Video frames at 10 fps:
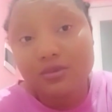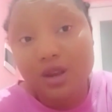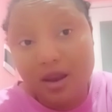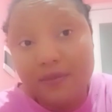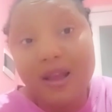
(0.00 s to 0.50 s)

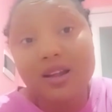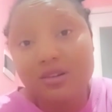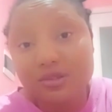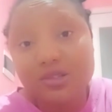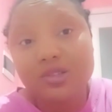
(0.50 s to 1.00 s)
If I
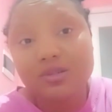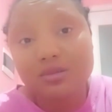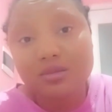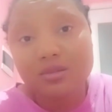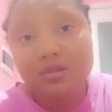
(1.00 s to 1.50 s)
lose you,
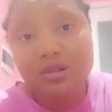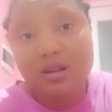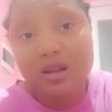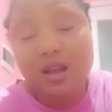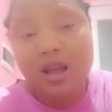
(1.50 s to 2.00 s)

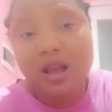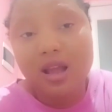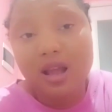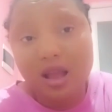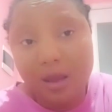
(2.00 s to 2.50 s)

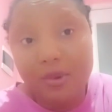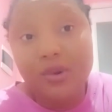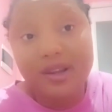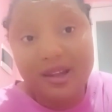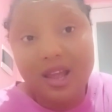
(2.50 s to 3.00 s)
I'm
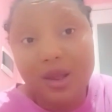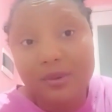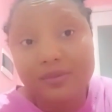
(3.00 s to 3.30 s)
going down.